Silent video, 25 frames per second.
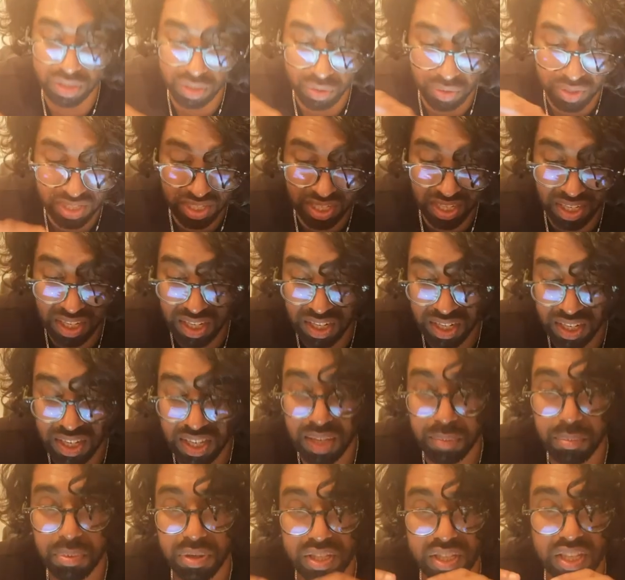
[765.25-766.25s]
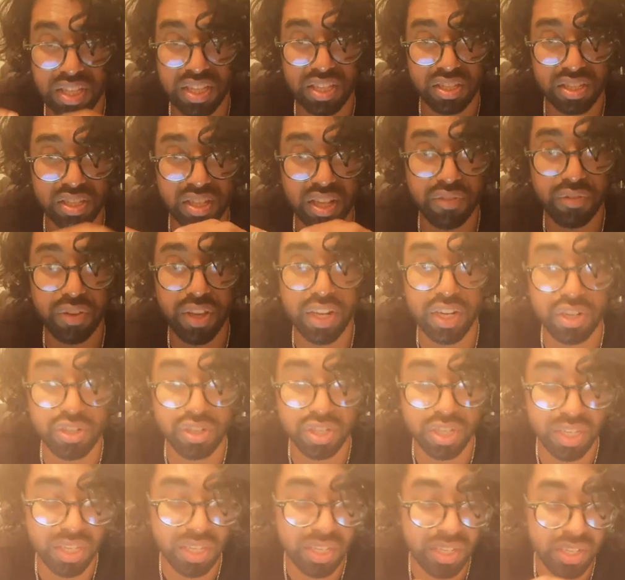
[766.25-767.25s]
So it's in here because there's enough
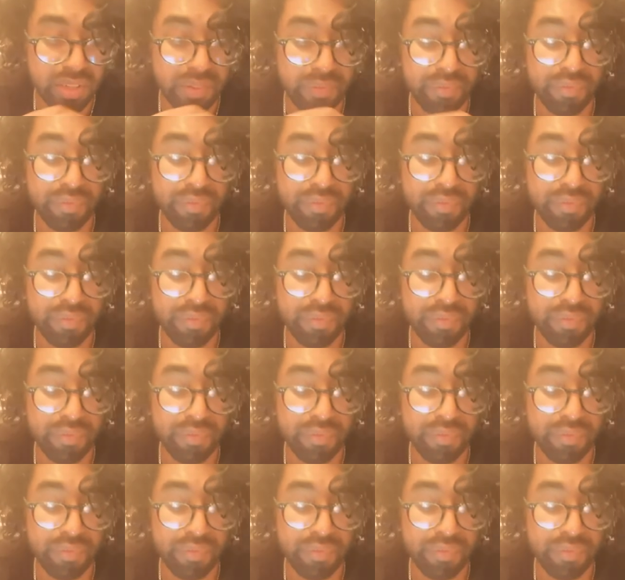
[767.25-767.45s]
energy